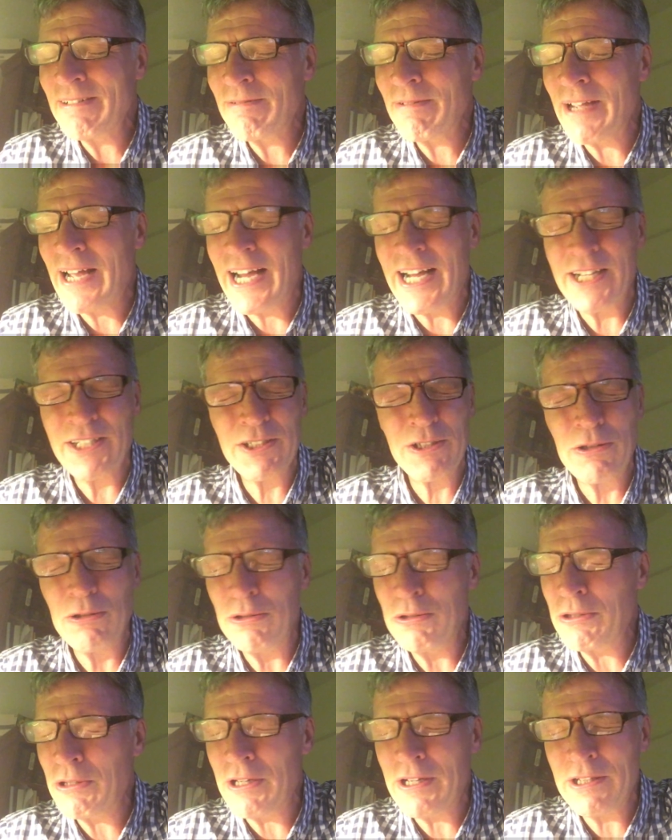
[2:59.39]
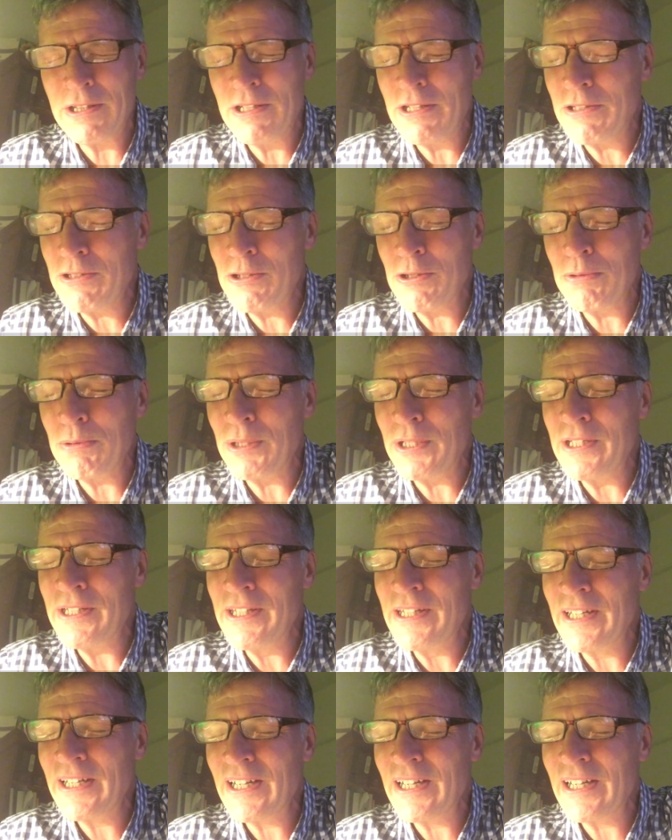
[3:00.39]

We ask, O God, that you would